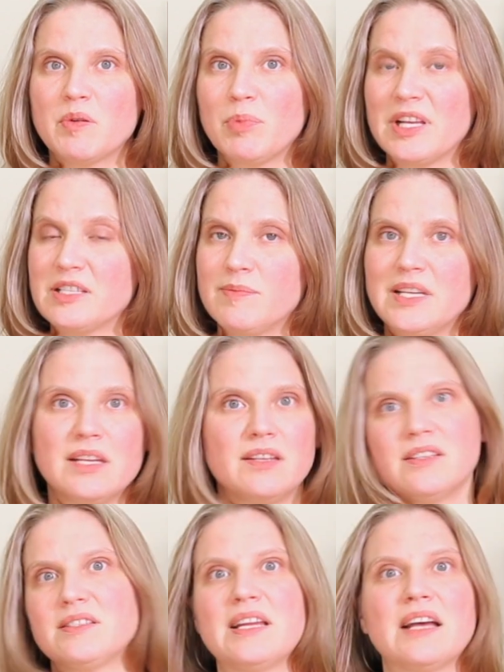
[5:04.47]
replacement
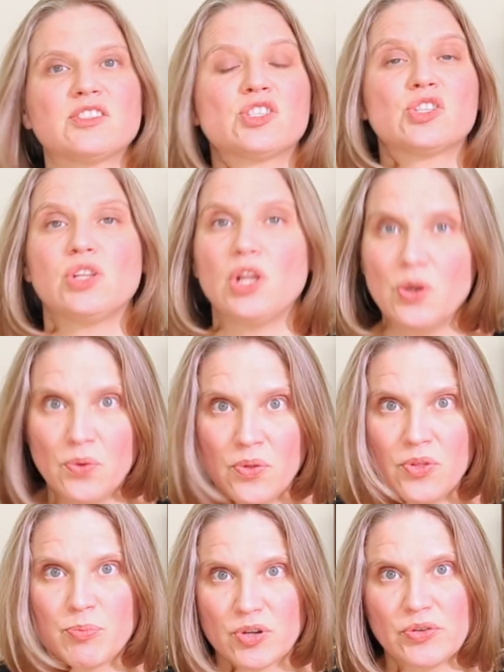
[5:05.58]
does not slow
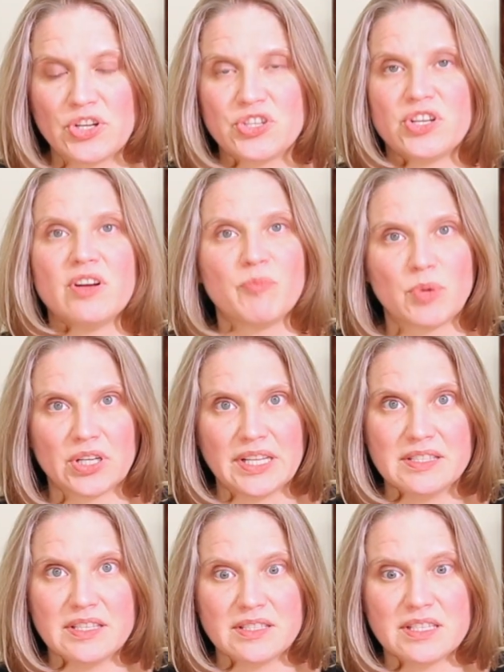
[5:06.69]
the progression of
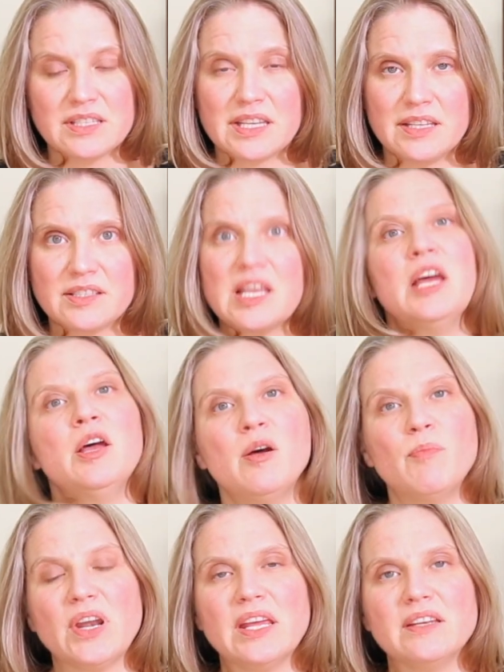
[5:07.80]
Parkinson's disease,
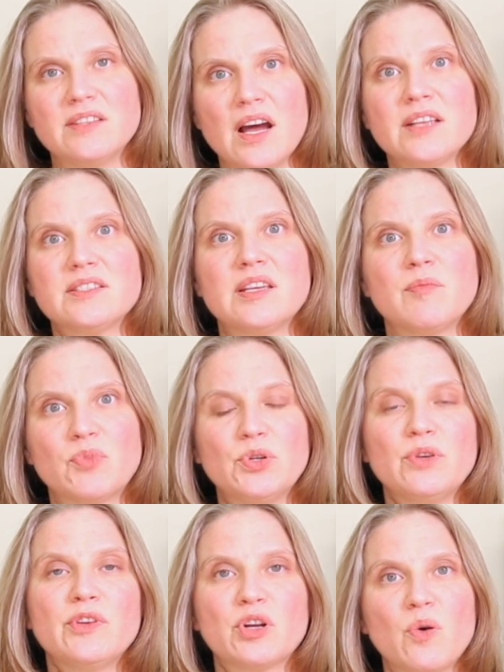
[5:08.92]
but it does
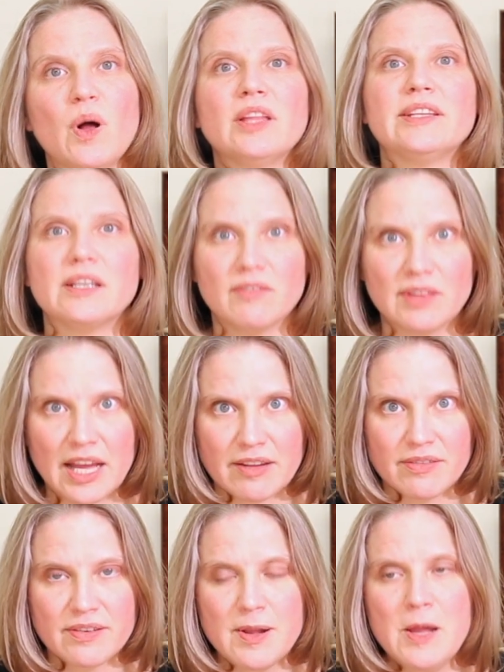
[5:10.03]
improve your quality of
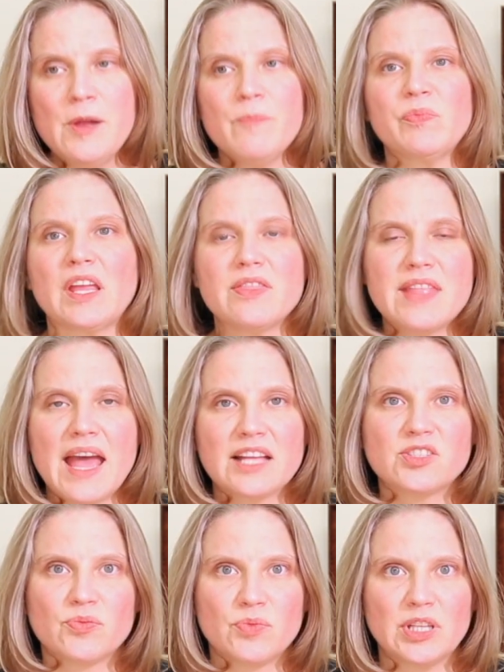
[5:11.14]
life. And
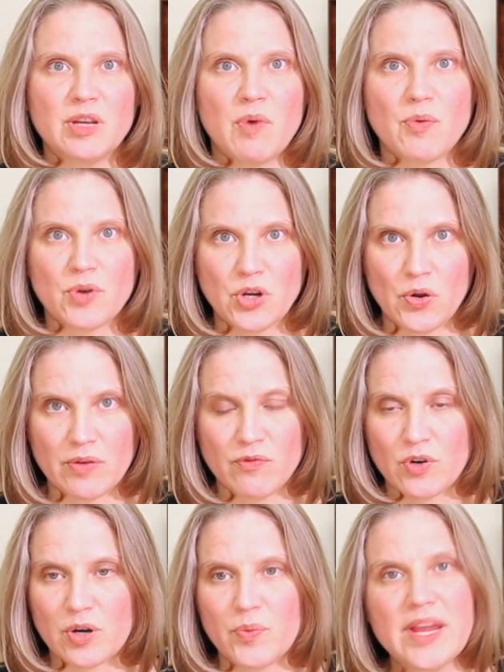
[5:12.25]
that's really what we're going
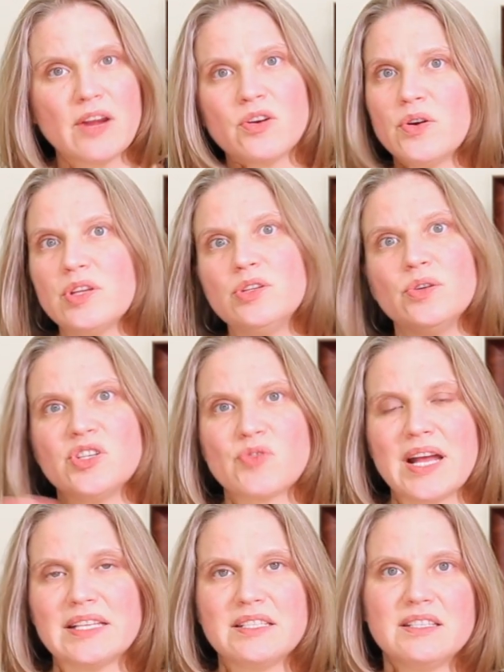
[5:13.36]
for. We are going to
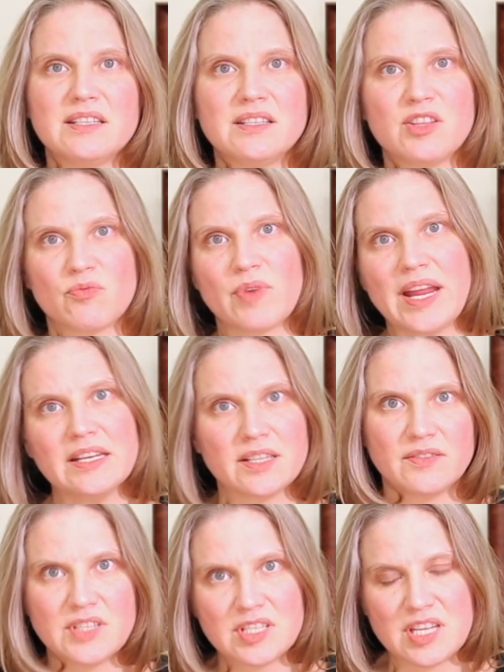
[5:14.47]
address the rate
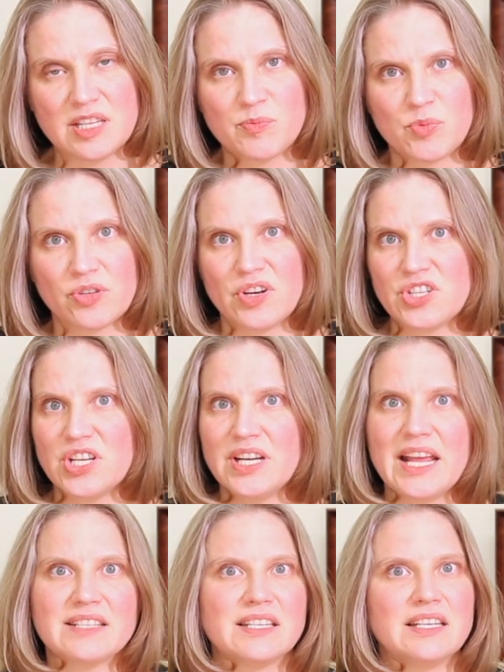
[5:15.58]
of disease progression
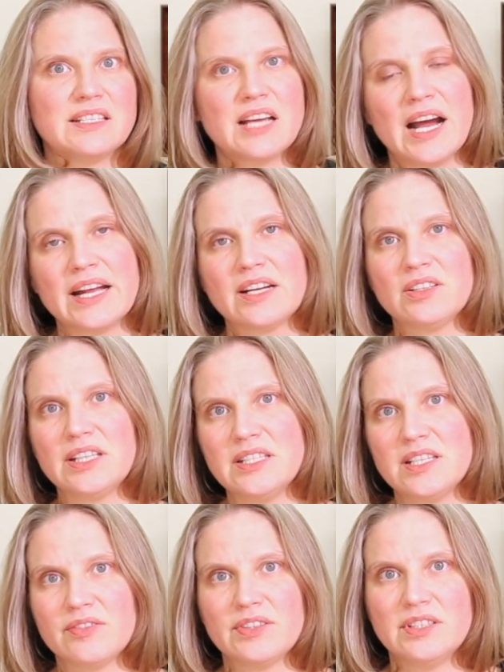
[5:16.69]
as an entirely
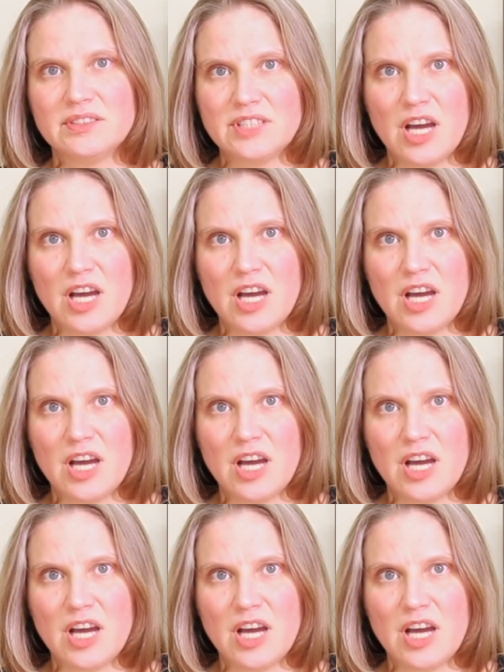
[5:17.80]
different